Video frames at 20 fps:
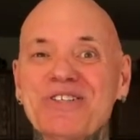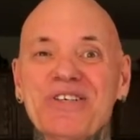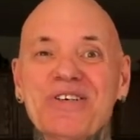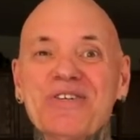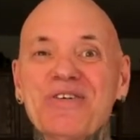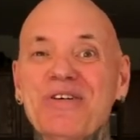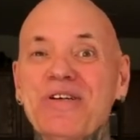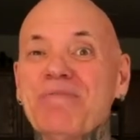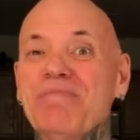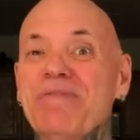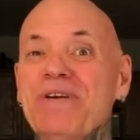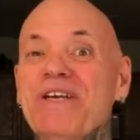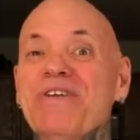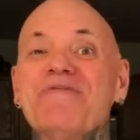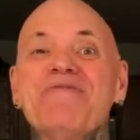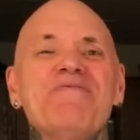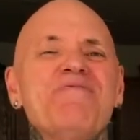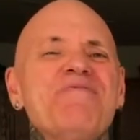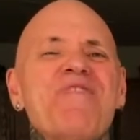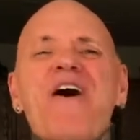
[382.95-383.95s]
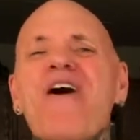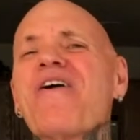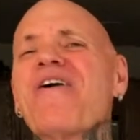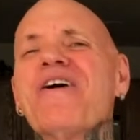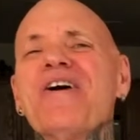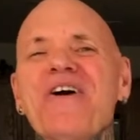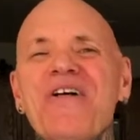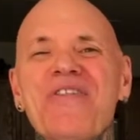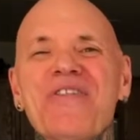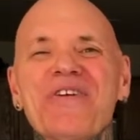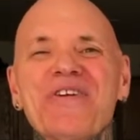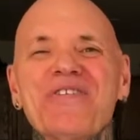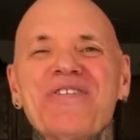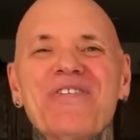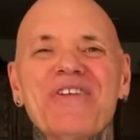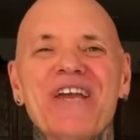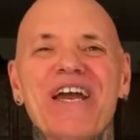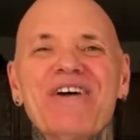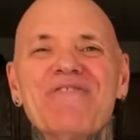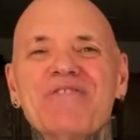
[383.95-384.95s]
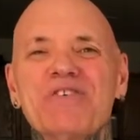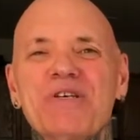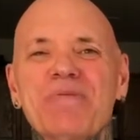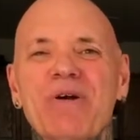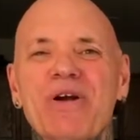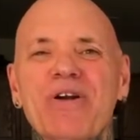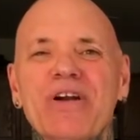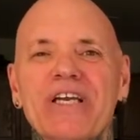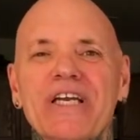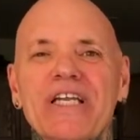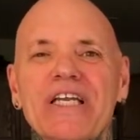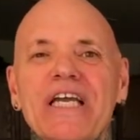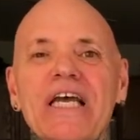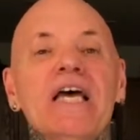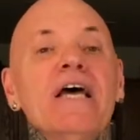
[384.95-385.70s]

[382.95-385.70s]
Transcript: including being far healthier than the average American.